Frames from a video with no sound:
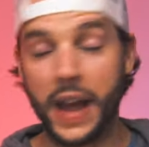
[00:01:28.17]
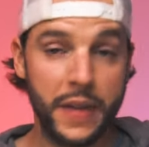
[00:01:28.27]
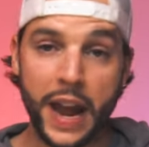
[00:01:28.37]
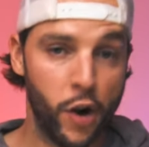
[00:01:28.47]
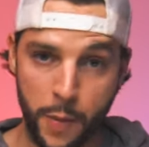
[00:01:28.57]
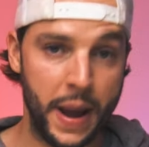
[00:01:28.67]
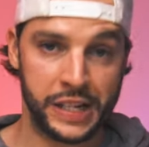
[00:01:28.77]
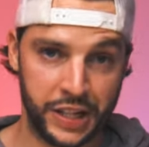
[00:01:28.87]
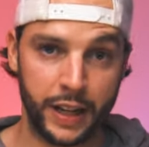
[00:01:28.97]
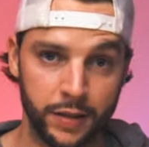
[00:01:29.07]
and they are
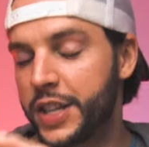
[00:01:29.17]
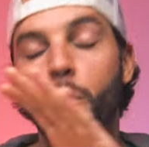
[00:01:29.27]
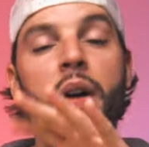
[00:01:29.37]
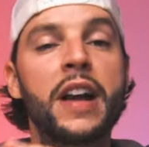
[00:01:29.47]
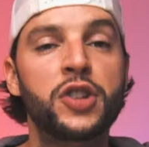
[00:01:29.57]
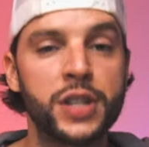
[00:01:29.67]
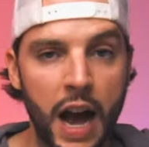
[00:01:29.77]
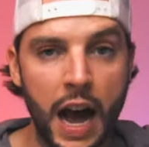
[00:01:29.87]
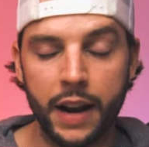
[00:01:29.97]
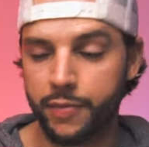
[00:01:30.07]
amazing. The square edges
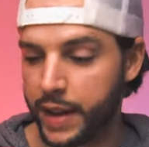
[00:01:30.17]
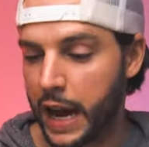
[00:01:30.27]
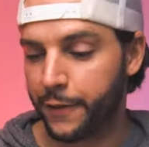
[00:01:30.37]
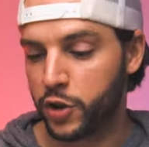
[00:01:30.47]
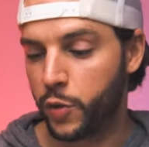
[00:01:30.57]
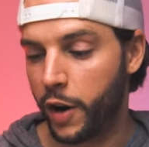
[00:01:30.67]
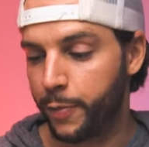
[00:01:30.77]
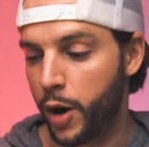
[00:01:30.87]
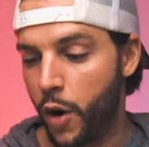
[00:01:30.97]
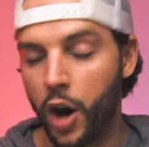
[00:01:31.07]
on the iPhone
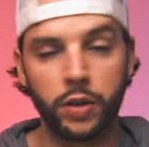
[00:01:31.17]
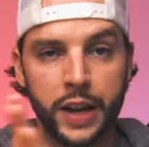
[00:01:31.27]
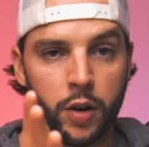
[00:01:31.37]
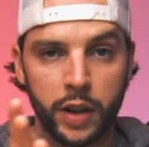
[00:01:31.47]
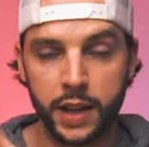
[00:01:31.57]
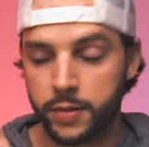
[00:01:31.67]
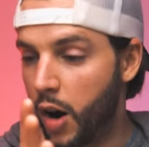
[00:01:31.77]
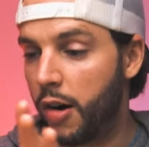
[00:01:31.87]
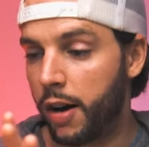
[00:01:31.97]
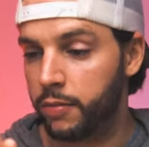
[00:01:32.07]
12 Pro are literally
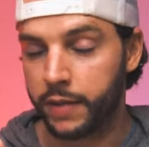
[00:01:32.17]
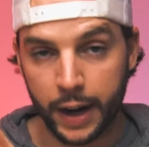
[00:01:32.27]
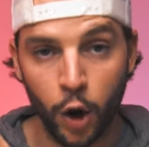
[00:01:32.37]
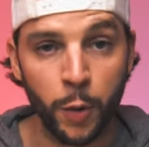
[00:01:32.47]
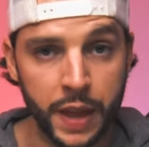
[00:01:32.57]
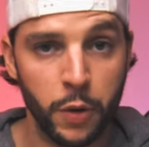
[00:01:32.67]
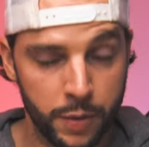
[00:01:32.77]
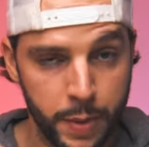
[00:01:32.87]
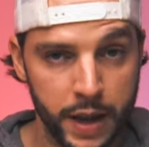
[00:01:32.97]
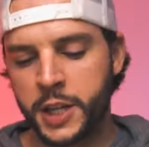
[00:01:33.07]
all that I hoped they
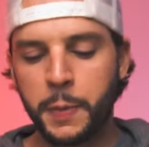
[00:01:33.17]
would be.